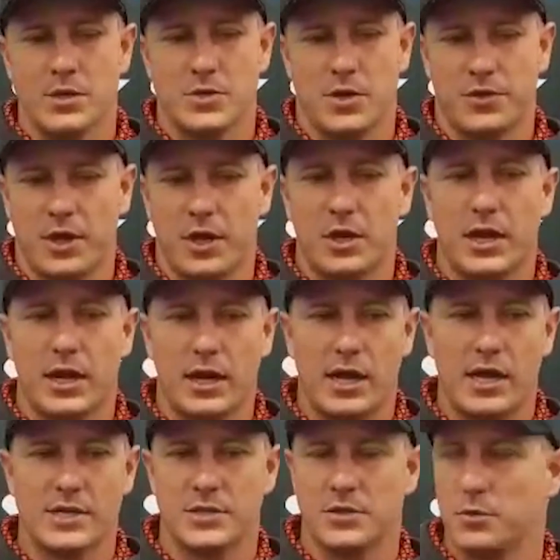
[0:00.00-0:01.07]
So I think it can
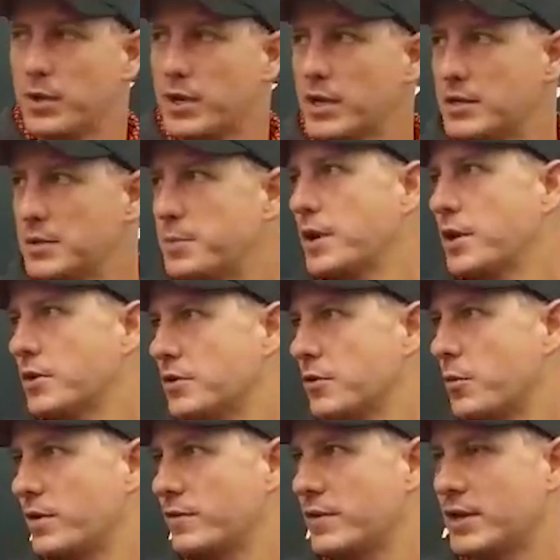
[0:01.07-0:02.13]
last in the wicket depending on
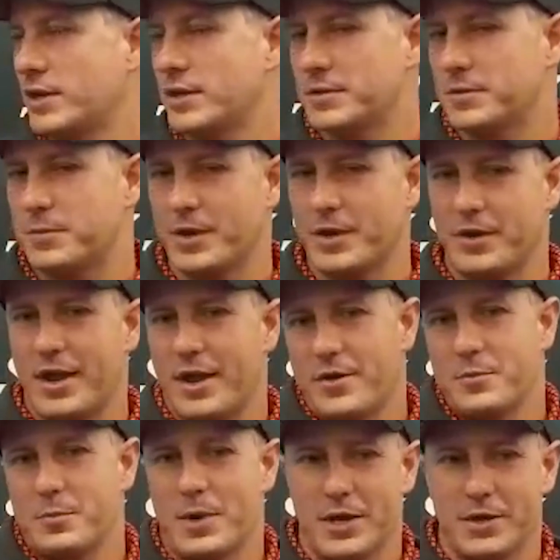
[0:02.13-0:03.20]
the weather, depending on
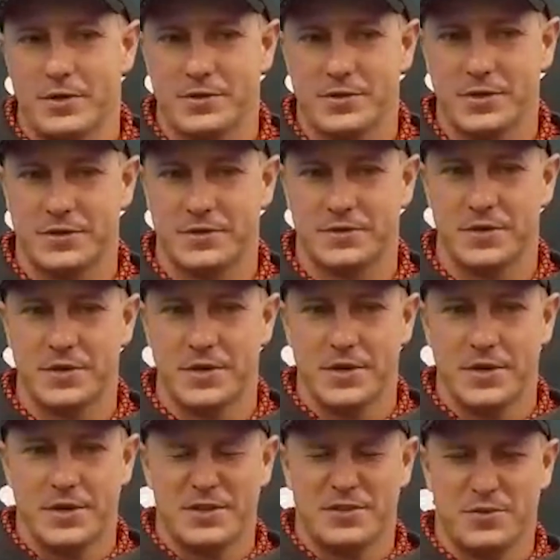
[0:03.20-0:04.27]
how it blows. It's
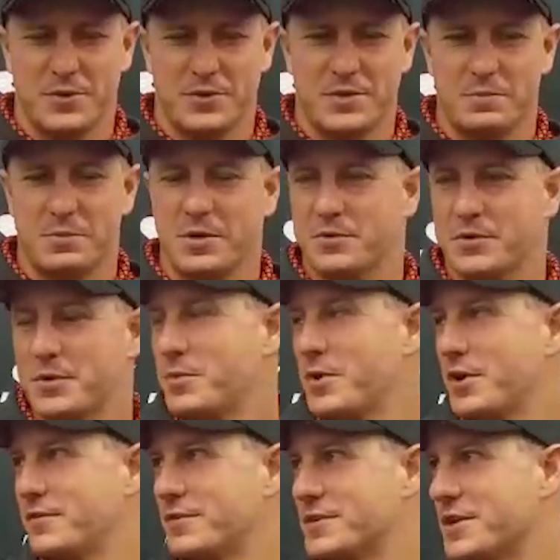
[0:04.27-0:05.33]
sort of sometimes got a
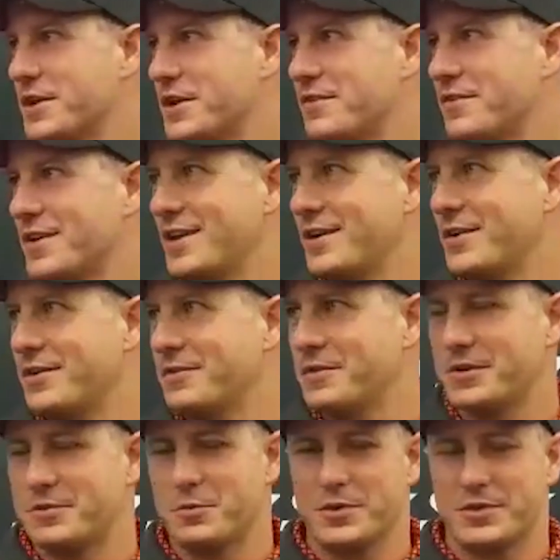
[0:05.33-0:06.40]
mind of its own over
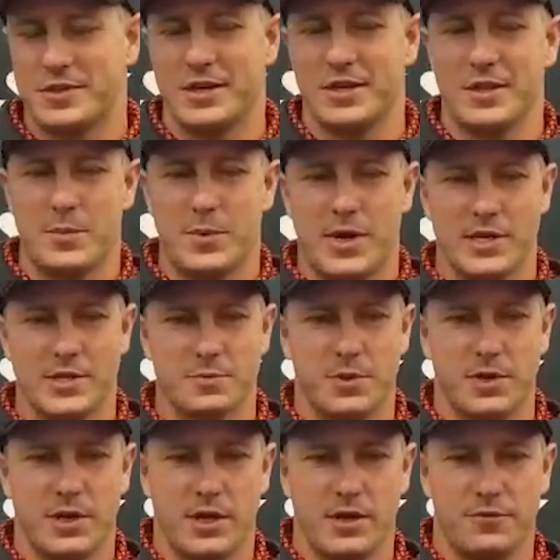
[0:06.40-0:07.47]
here, as we've seen in the past,
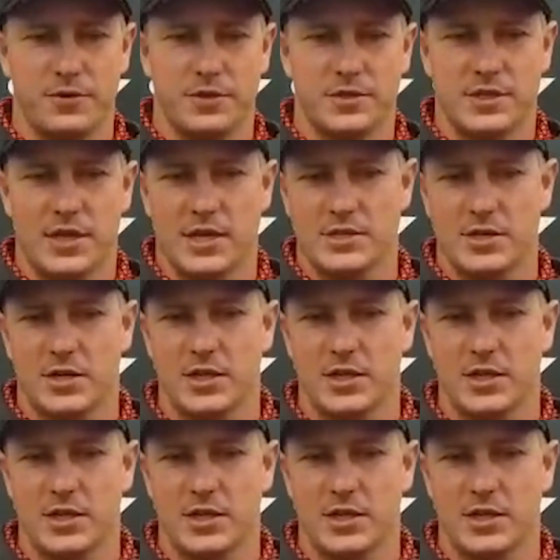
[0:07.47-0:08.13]
but if it stays